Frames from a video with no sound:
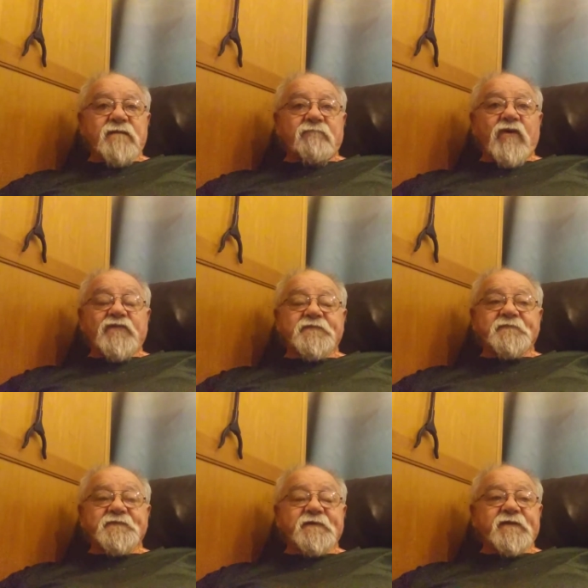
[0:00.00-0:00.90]
Bought
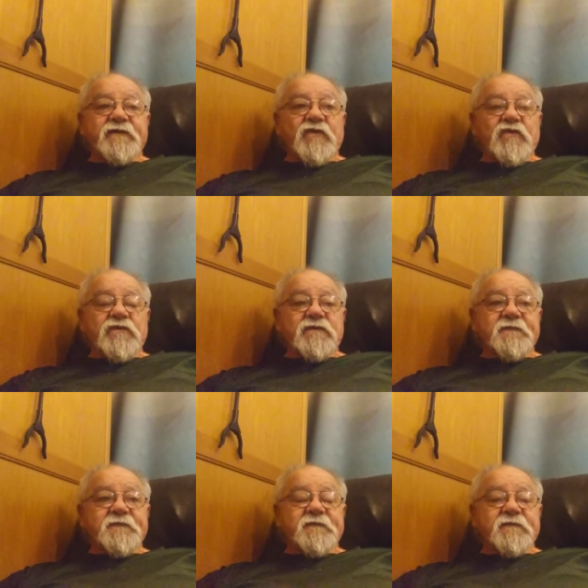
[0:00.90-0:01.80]
some scented
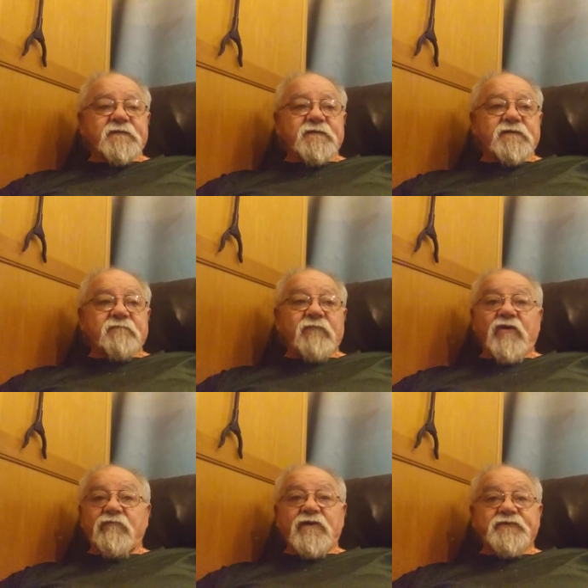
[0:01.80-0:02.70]
oils. Bought
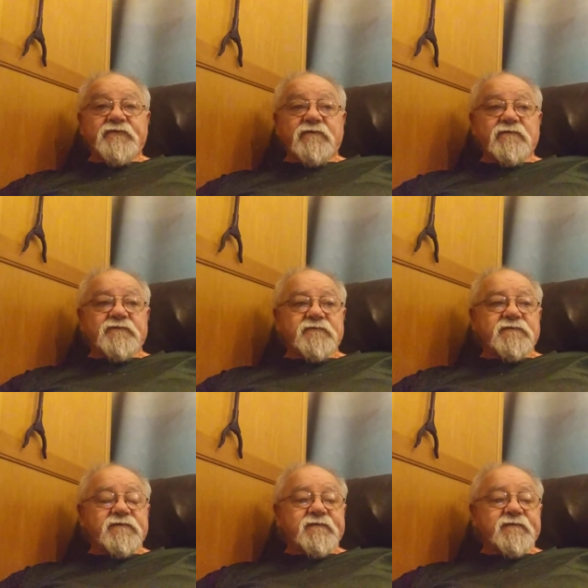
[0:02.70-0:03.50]
a bunch of groceries.